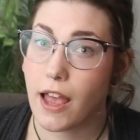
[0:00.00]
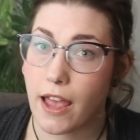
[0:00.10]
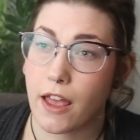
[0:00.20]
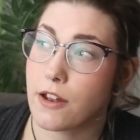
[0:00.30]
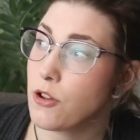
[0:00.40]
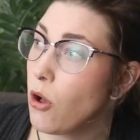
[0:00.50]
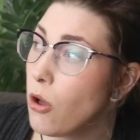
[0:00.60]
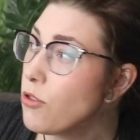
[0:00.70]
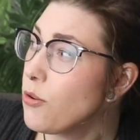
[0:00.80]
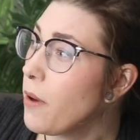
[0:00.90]
and
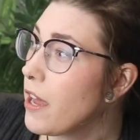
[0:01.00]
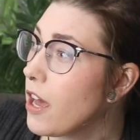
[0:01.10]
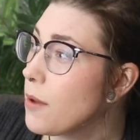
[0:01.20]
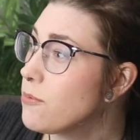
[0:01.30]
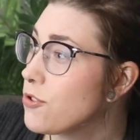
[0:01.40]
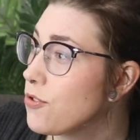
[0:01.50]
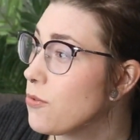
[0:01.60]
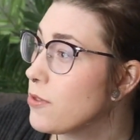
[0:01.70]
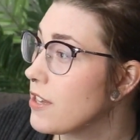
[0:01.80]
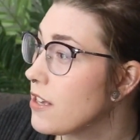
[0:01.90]
all the way up
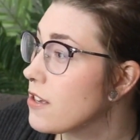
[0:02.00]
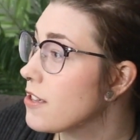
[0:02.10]
to the